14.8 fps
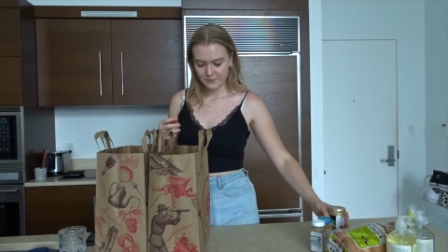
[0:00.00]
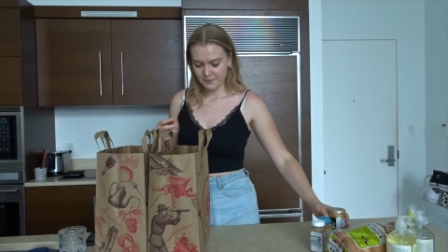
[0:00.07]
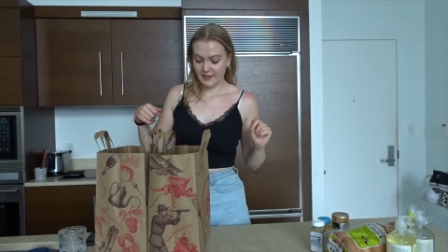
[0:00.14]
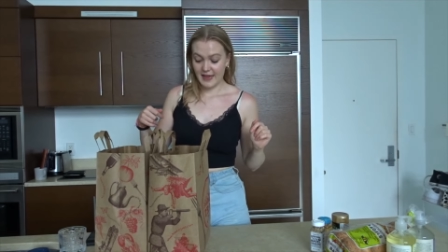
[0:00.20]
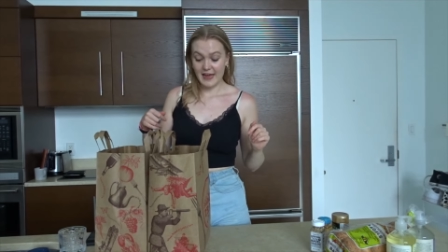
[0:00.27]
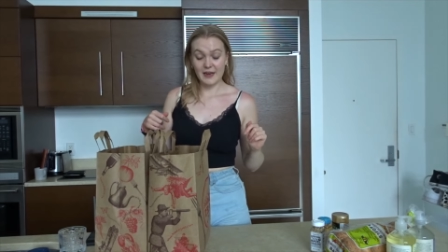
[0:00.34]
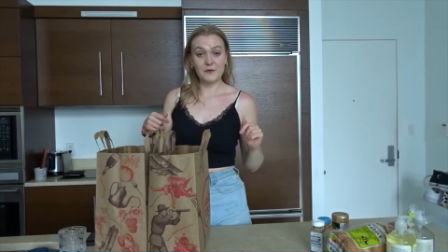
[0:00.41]

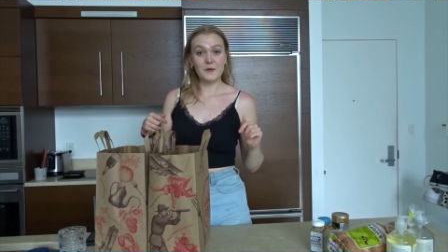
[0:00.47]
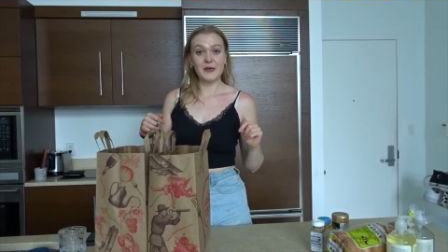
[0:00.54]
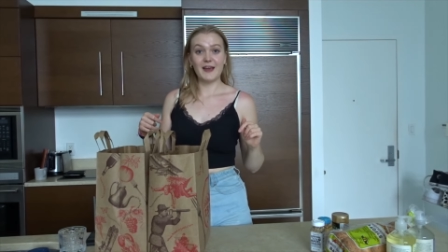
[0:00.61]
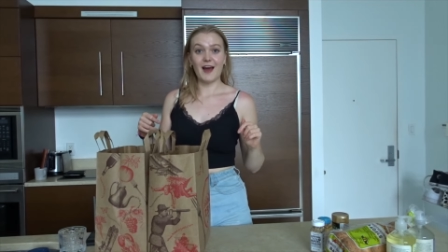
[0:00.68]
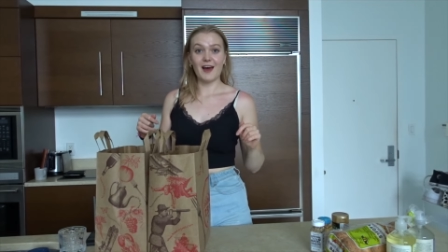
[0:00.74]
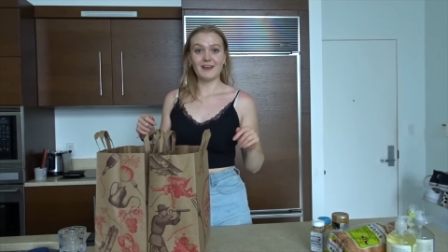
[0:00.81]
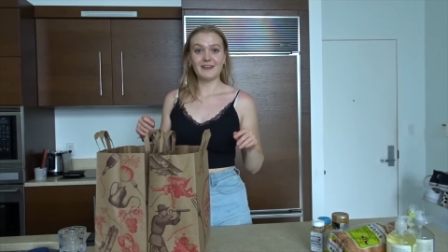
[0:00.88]
Then we
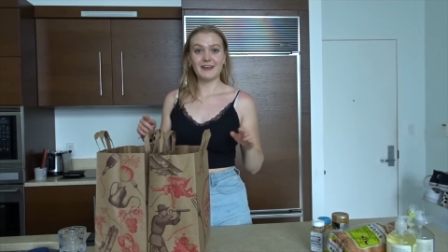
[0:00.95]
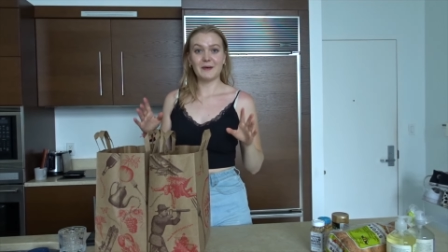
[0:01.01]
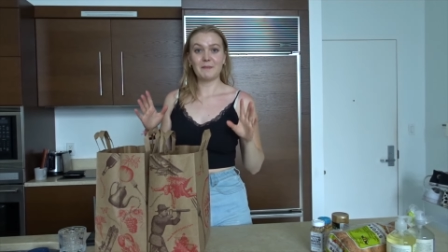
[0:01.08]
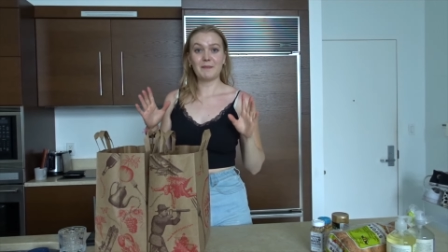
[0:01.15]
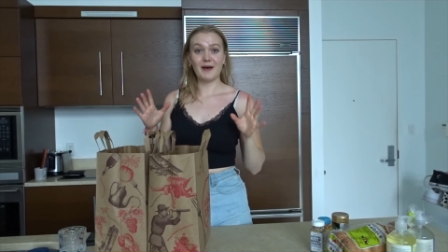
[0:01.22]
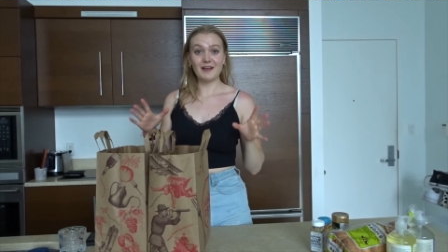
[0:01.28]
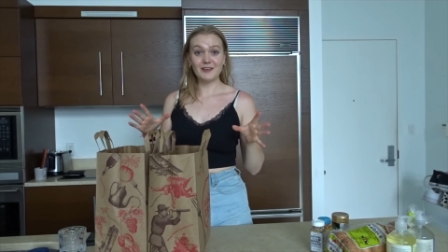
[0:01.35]
got
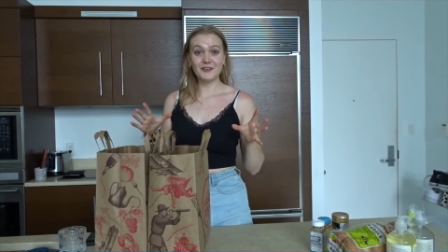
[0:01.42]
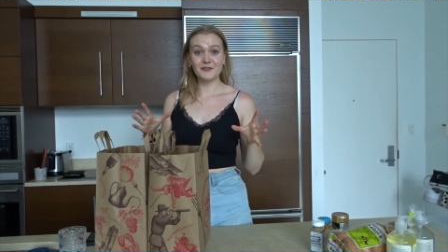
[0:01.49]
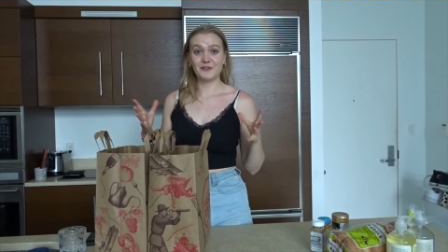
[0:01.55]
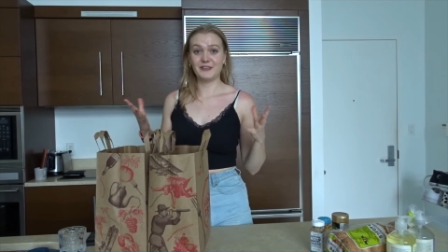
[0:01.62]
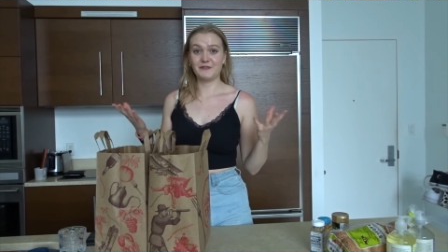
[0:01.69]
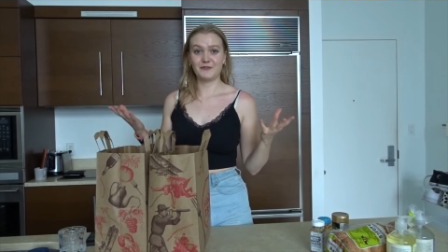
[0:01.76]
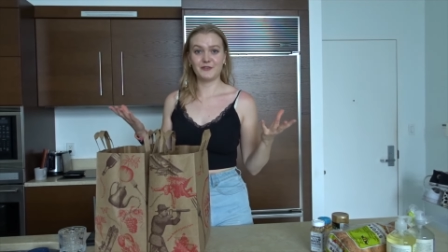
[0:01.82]
a bunch
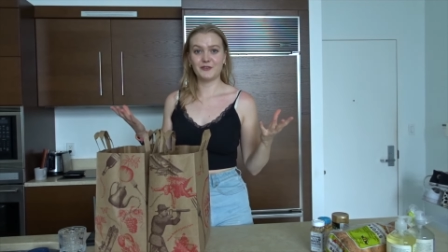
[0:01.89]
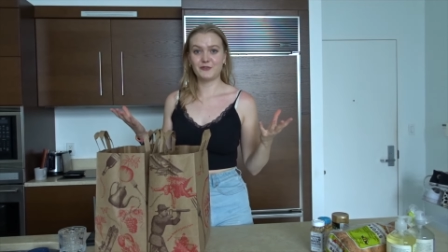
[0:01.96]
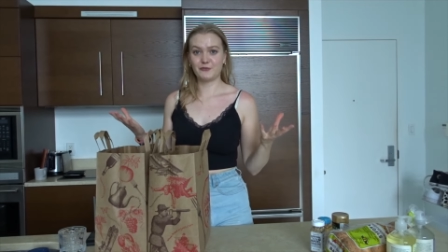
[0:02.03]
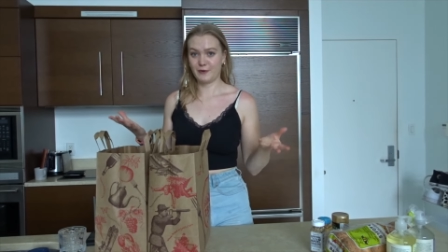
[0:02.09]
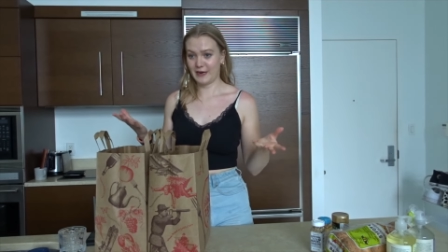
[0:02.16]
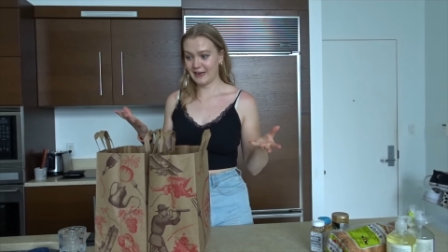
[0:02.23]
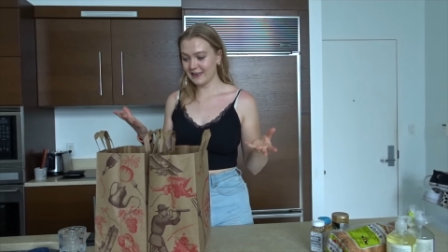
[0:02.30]
of different
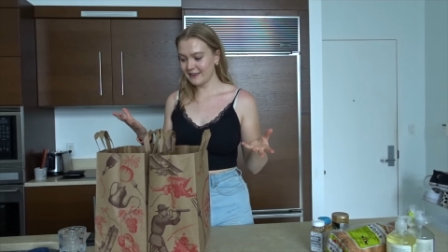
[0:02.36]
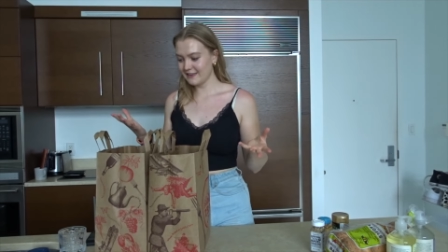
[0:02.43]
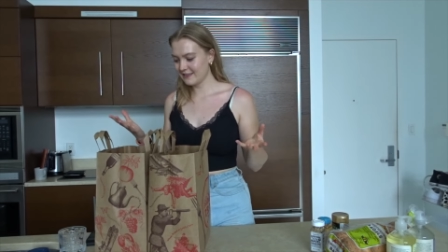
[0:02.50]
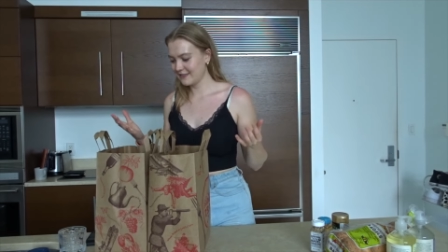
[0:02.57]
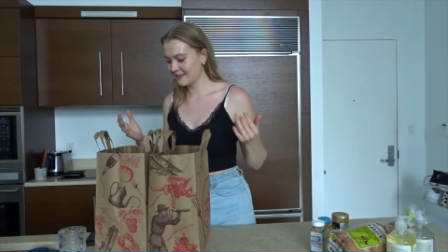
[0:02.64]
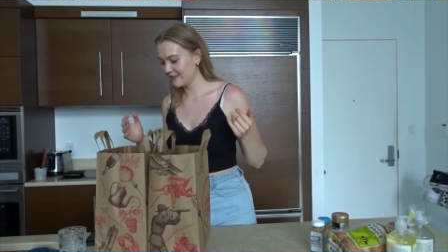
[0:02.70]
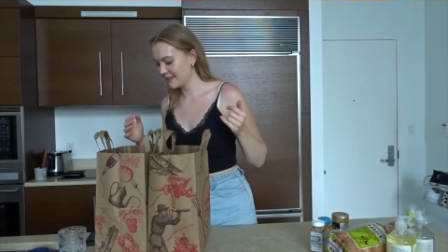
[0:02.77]

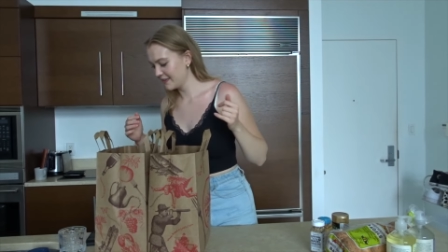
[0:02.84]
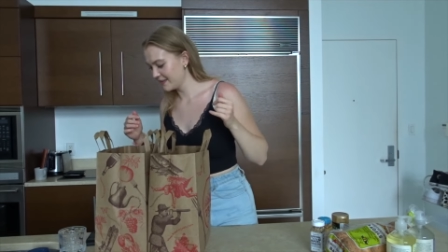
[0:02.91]
drinks.